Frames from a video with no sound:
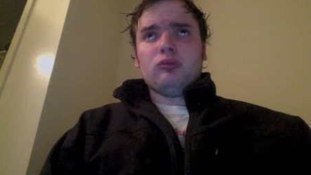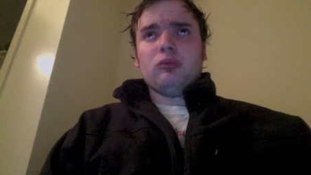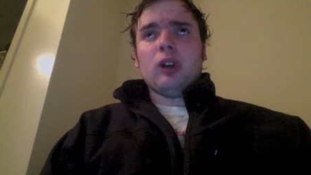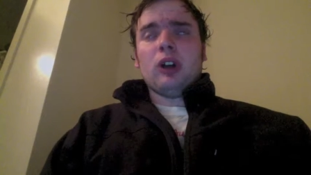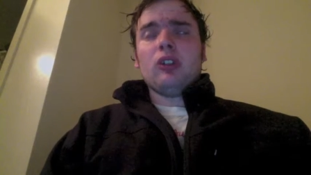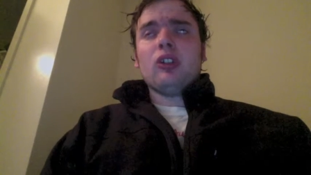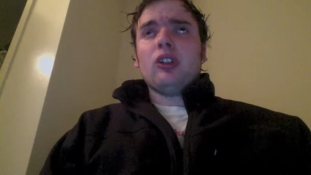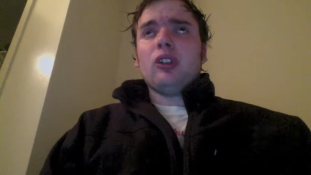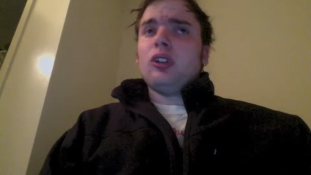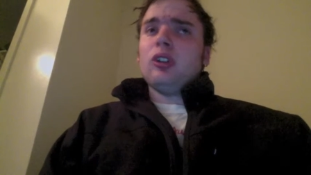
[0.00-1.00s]
well,
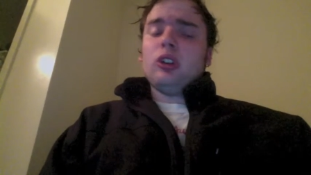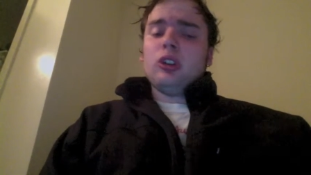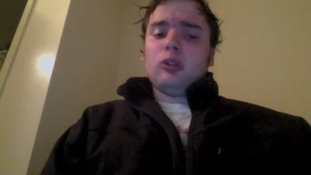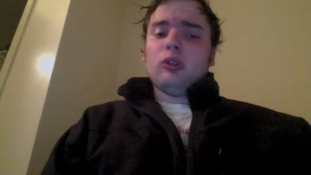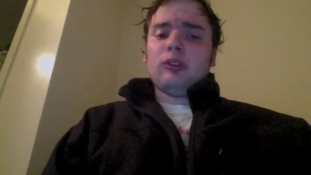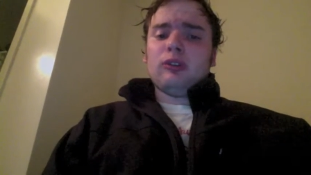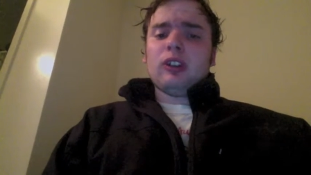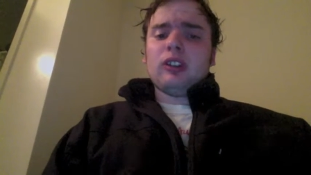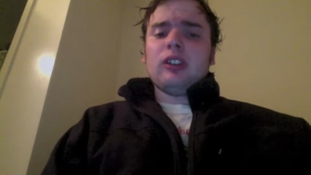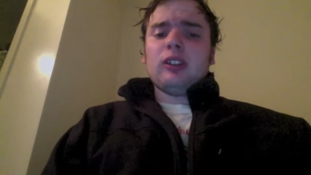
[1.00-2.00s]
quite
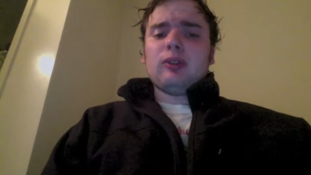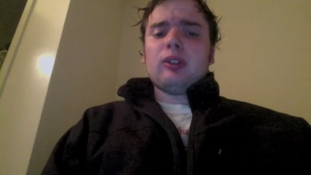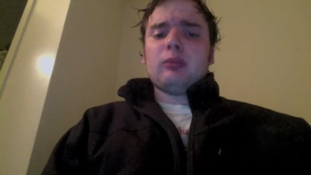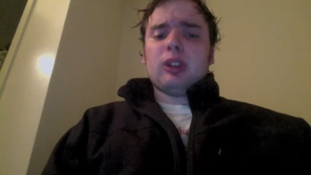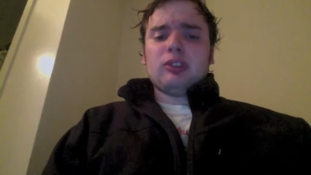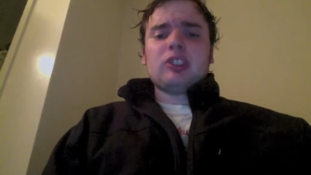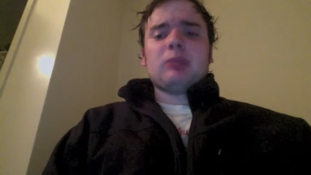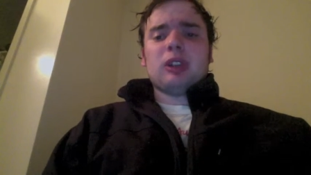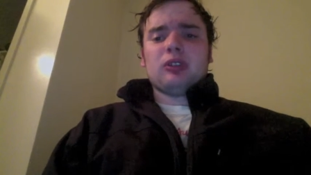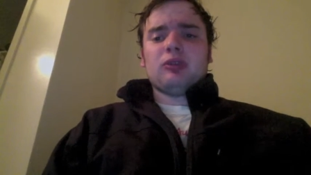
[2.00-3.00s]
frankly, they've earned my
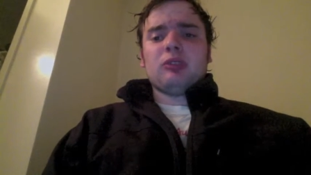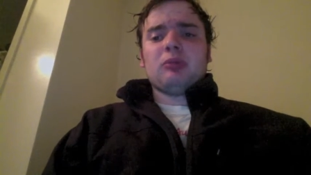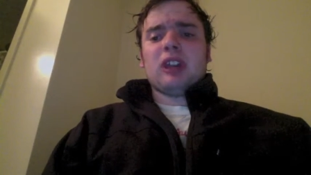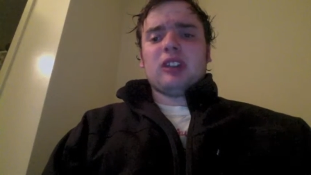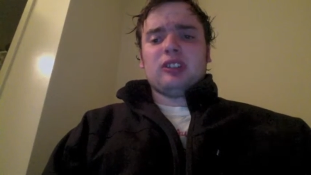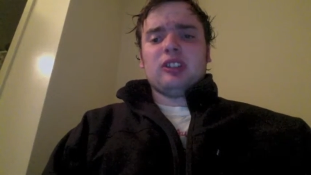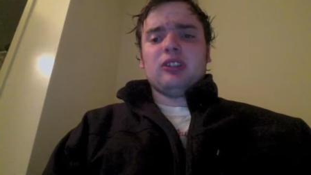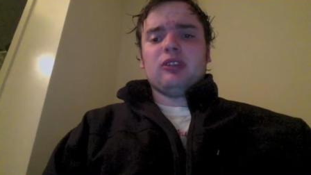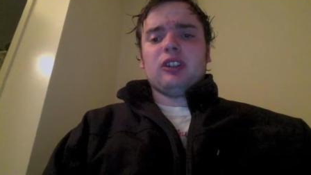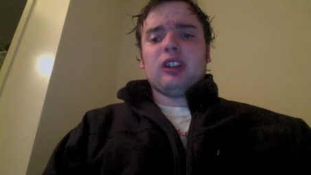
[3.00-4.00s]
respect over the past
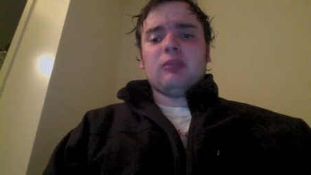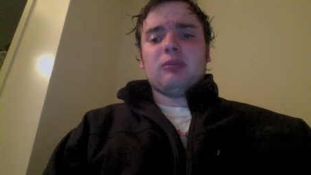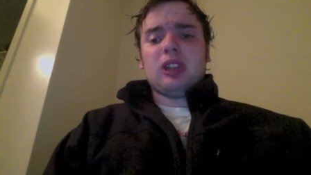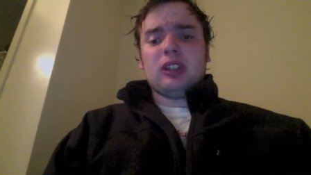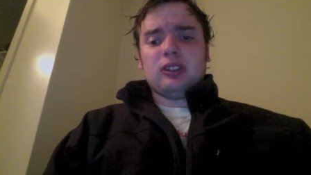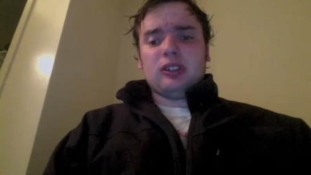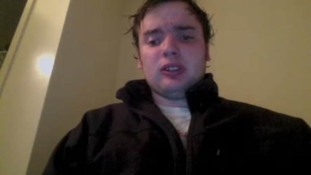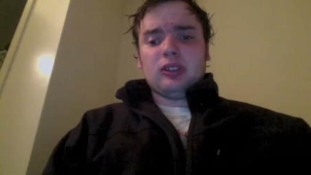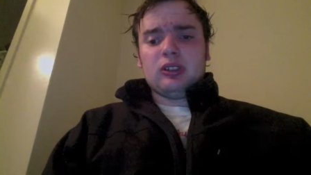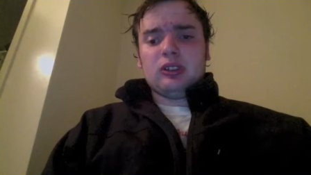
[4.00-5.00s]
year and a bit.
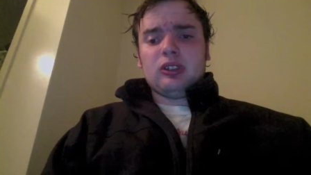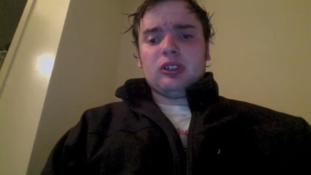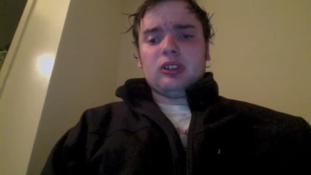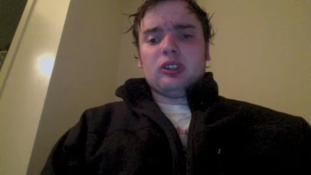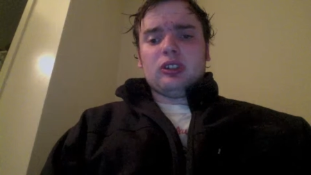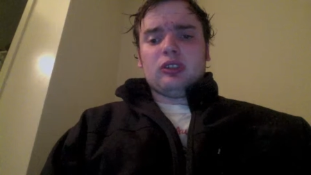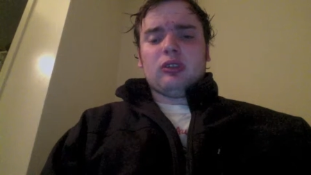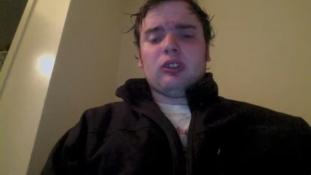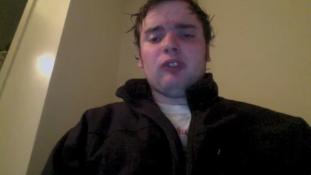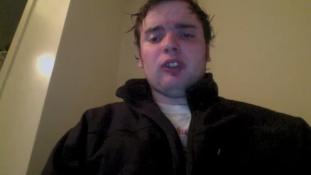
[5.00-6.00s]
So
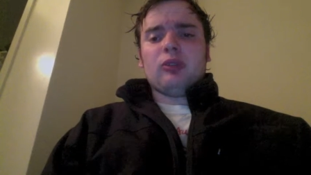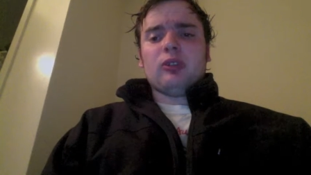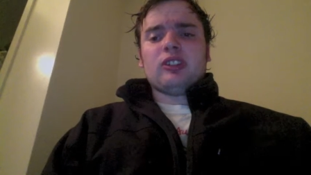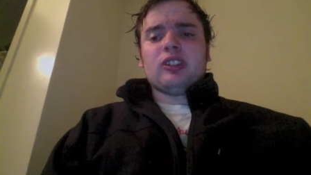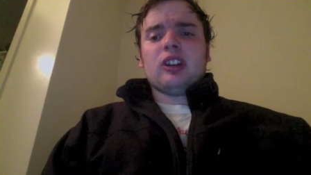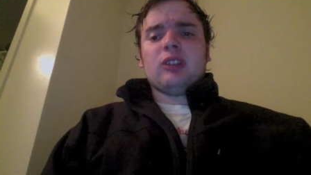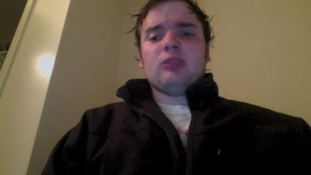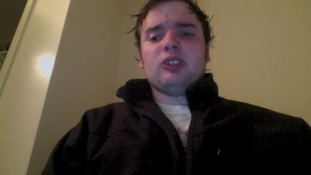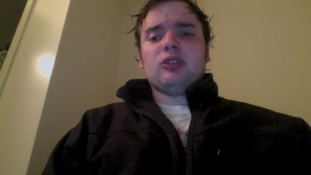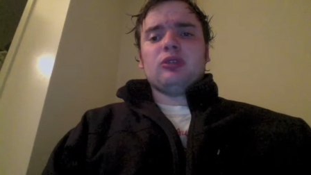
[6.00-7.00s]
I figure it's time
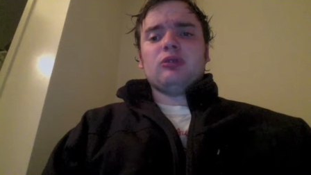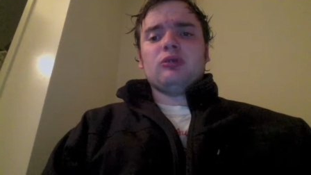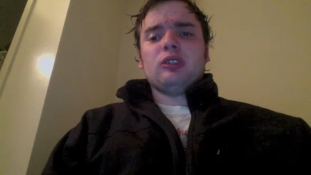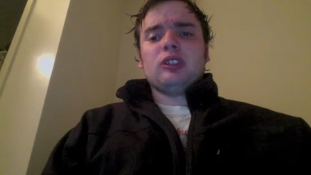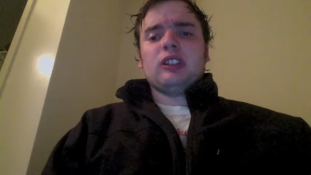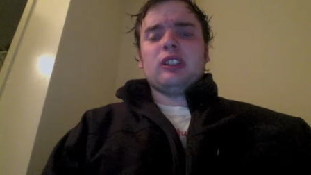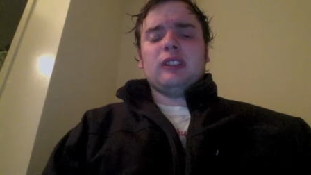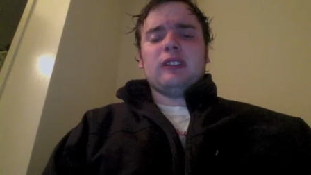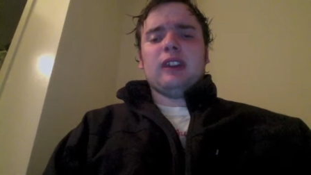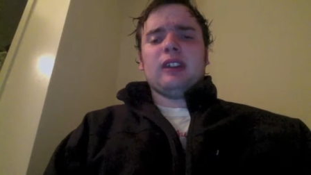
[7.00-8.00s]
to get
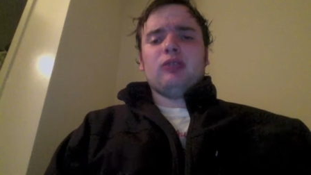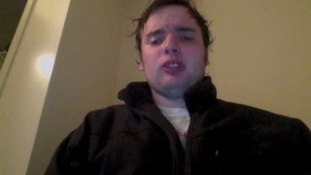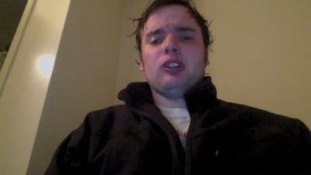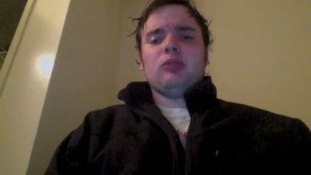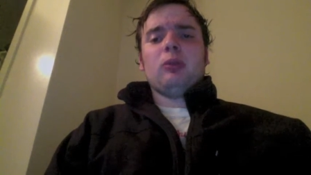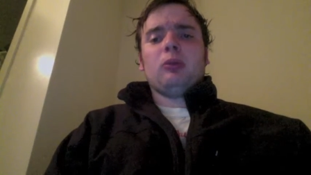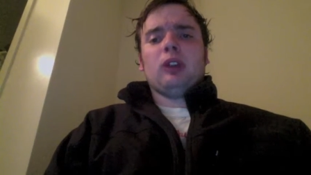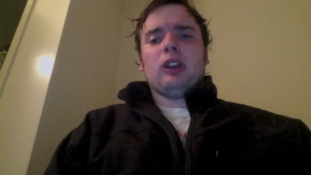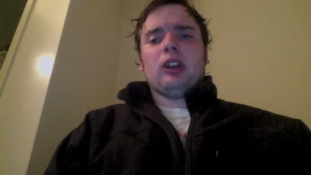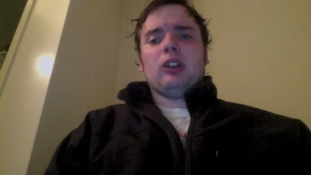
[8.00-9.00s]
that out in the open
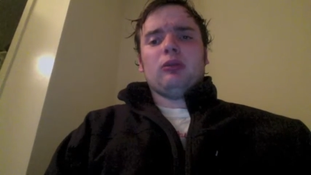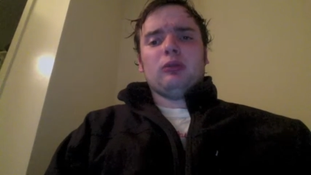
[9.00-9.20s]
right now.